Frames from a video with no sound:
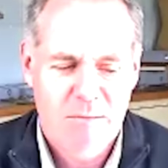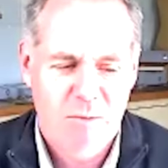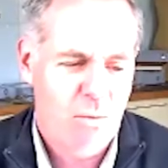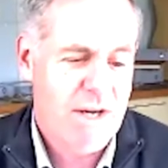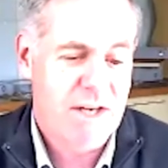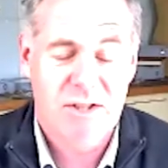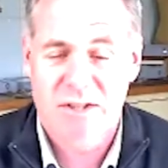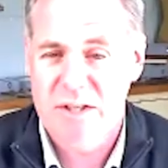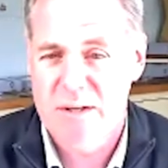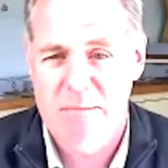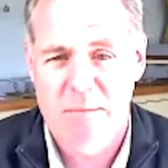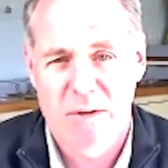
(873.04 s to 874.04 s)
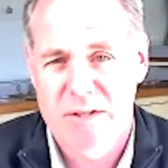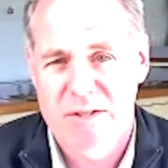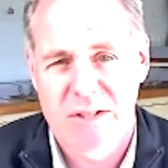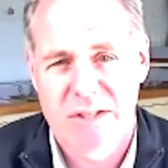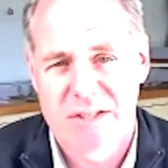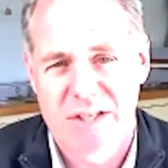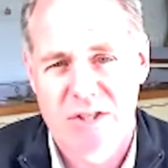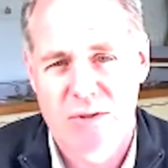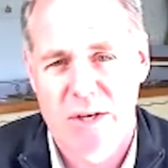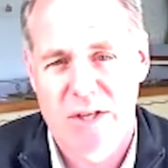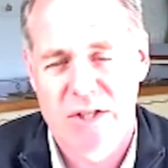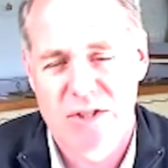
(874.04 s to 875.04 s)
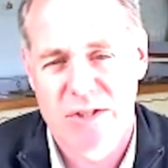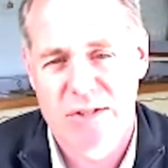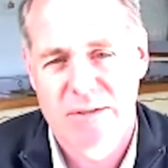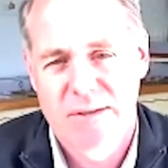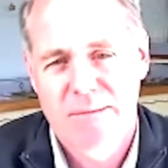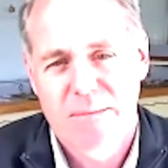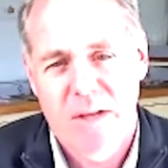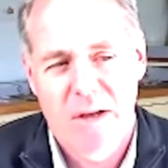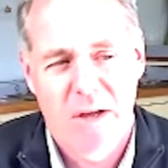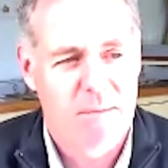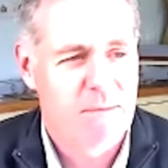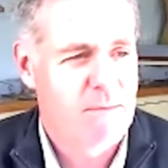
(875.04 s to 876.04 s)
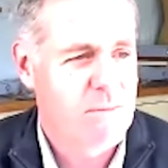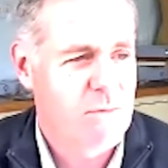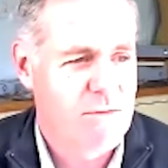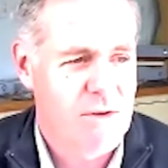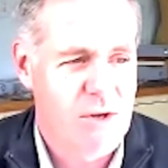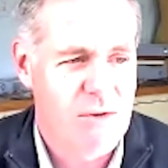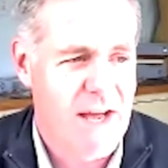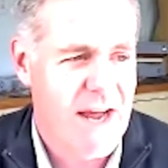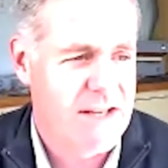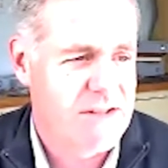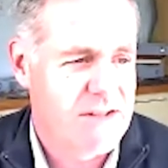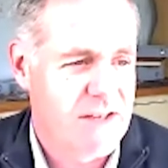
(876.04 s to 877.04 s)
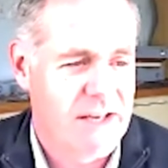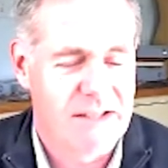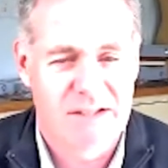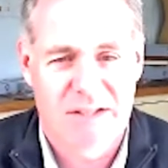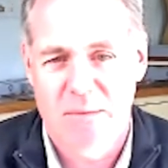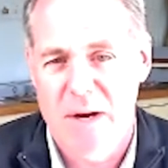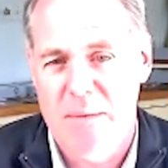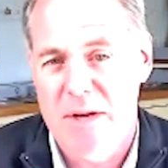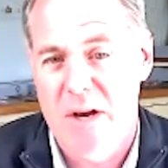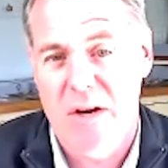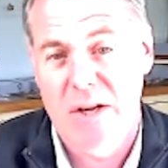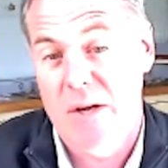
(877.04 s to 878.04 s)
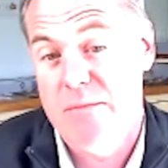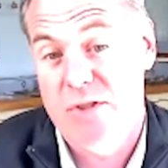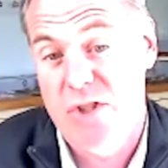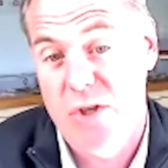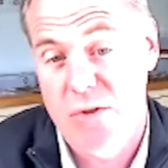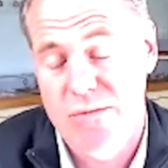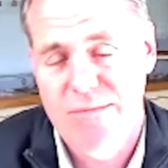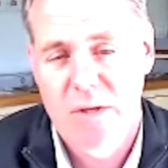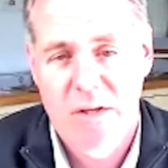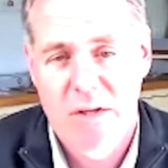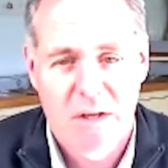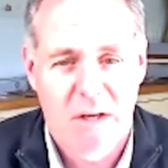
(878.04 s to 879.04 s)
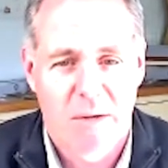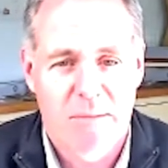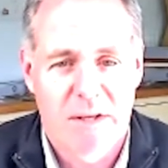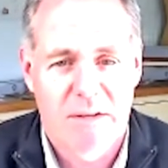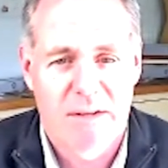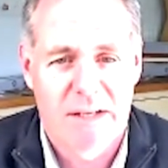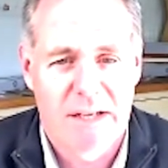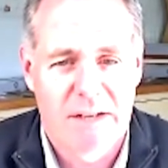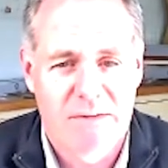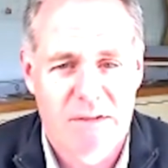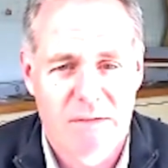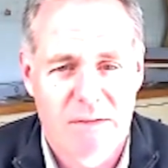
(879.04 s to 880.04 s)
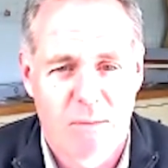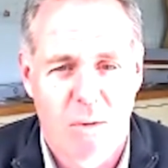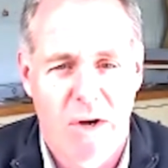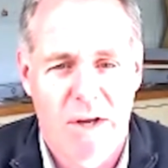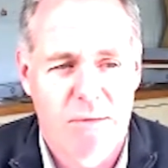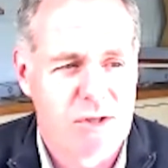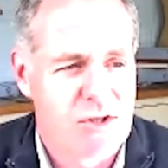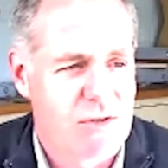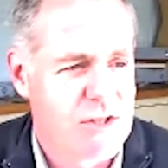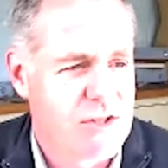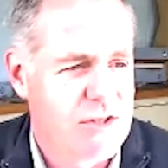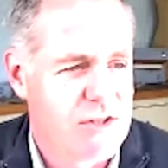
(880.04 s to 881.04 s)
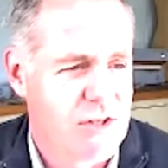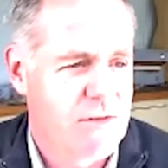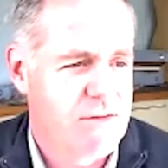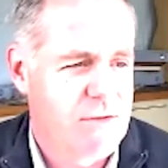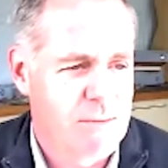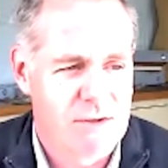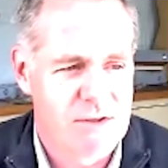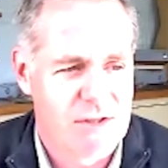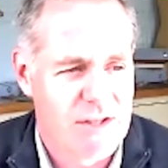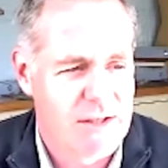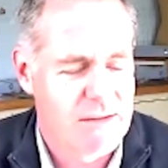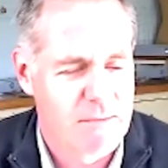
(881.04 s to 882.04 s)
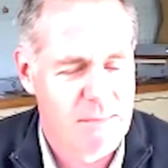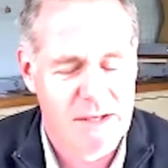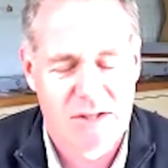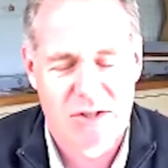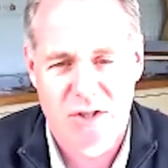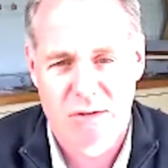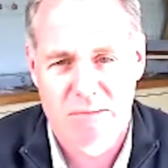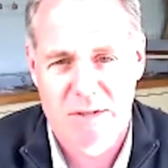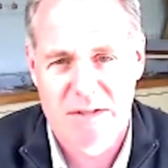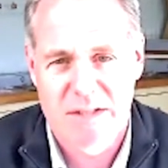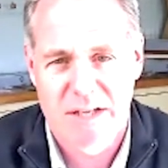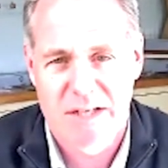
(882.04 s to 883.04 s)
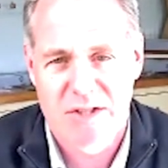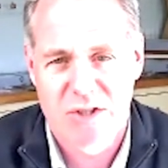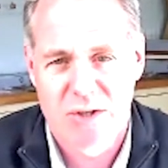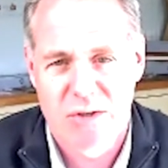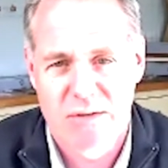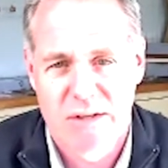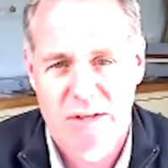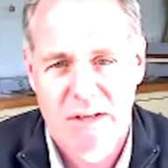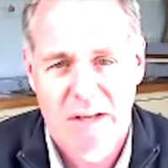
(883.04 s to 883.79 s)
But we're just going to monitor the situation, review that and see where we are come June. Given the lift of the wider restrictions, hopefully we'll see mid-June, mid to late June.